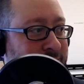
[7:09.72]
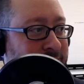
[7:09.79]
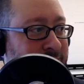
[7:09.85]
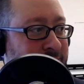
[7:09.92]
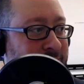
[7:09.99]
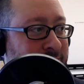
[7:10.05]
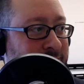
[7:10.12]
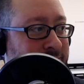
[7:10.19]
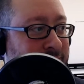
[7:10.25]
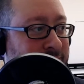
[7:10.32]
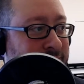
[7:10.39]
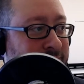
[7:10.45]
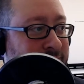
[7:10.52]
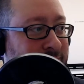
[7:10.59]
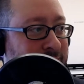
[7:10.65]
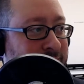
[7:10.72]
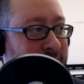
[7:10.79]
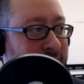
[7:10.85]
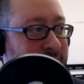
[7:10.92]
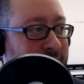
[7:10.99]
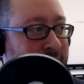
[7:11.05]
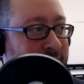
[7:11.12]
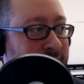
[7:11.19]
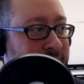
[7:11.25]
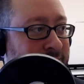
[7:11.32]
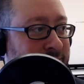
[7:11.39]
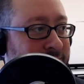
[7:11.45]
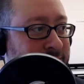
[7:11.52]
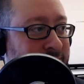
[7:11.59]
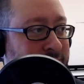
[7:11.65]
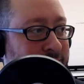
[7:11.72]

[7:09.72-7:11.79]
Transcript: The person shown says nothing.